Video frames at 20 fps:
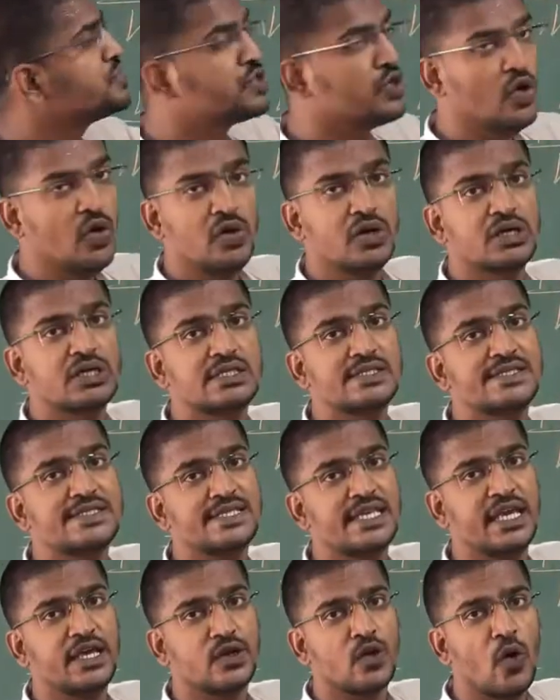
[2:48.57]
to
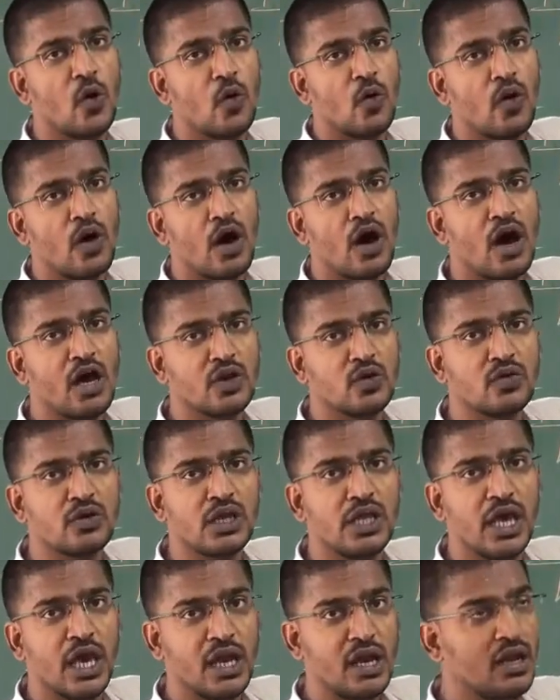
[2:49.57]
0. Are you
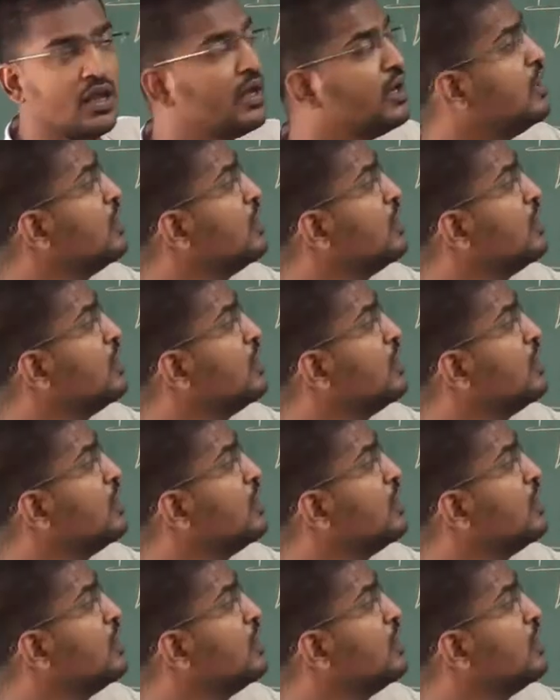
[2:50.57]
clear?